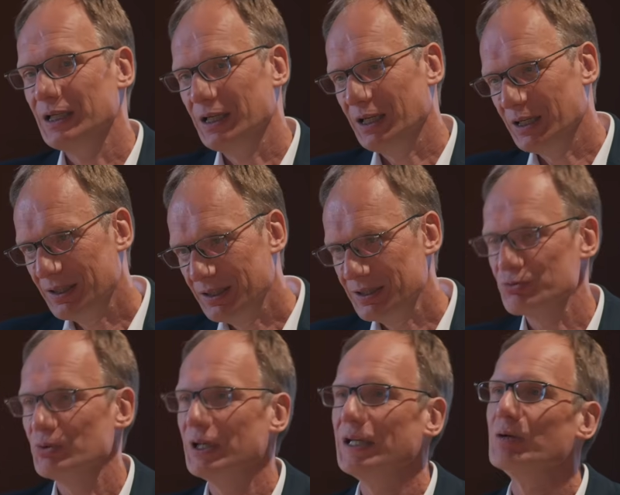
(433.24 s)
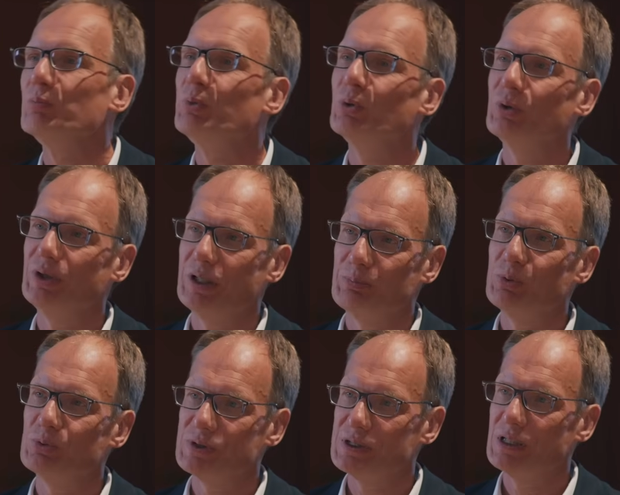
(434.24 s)
And I think it's really important that
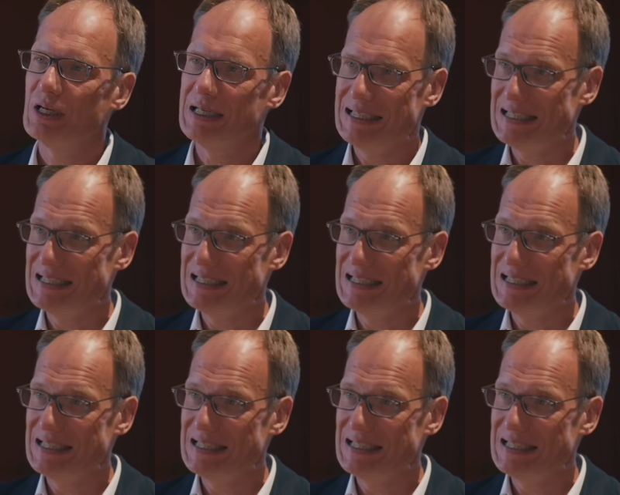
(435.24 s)
Polestar